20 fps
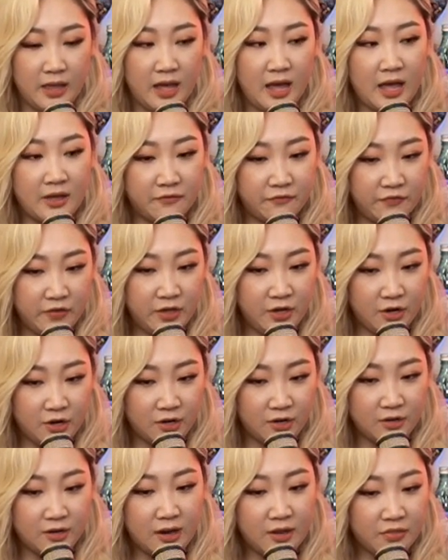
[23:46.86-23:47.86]
I
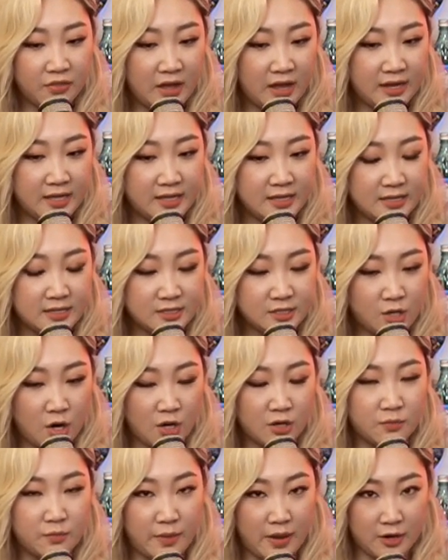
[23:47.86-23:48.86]
figured that it's
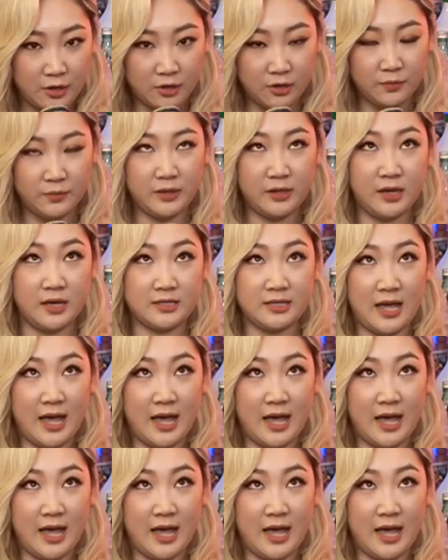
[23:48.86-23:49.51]
gotten better because